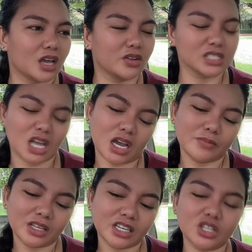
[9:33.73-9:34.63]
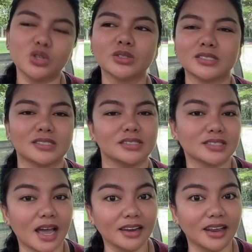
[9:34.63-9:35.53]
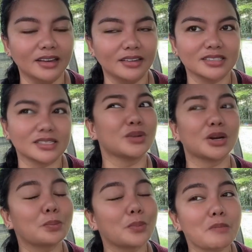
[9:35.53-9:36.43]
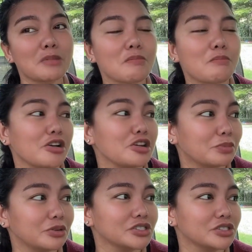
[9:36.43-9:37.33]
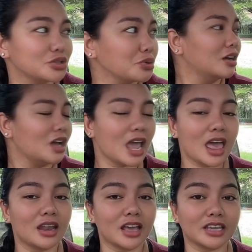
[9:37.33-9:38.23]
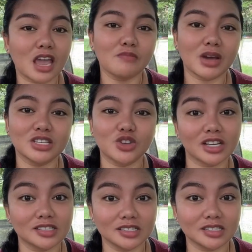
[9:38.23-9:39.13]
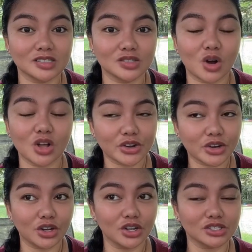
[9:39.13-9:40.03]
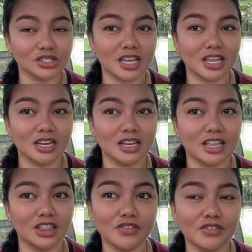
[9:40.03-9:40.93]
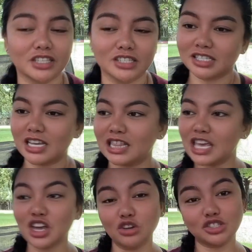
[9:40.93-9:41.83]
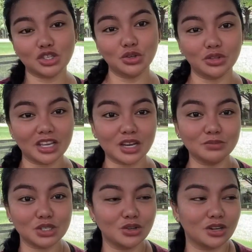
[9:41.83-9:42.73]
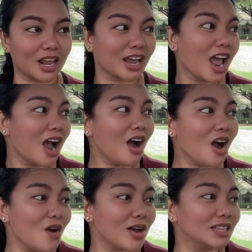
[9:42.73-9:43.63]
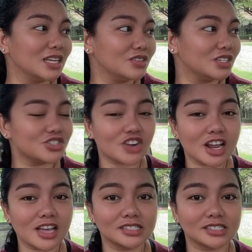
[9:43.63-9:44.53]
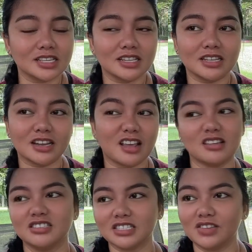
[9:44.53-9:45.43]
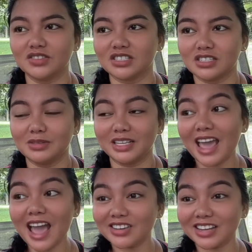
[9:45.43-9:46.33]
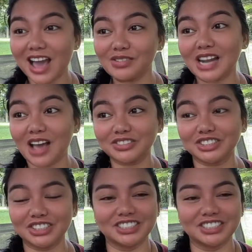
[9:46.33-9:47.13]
I was like, I'm not gonna use this in Thailand because I'm not a party person too. And I gave my dresses to all the girls, and they love it because they go to you, they come to you and like, oh, I love your dress, and I just give it to them like, hey, you can have it after.